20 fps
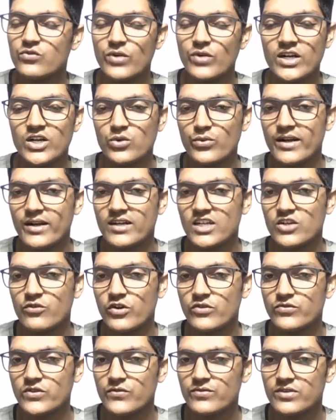120,
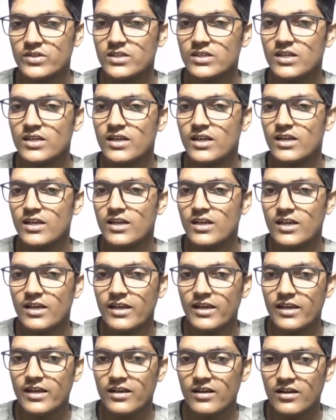150.
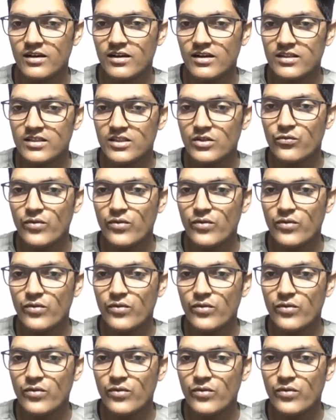The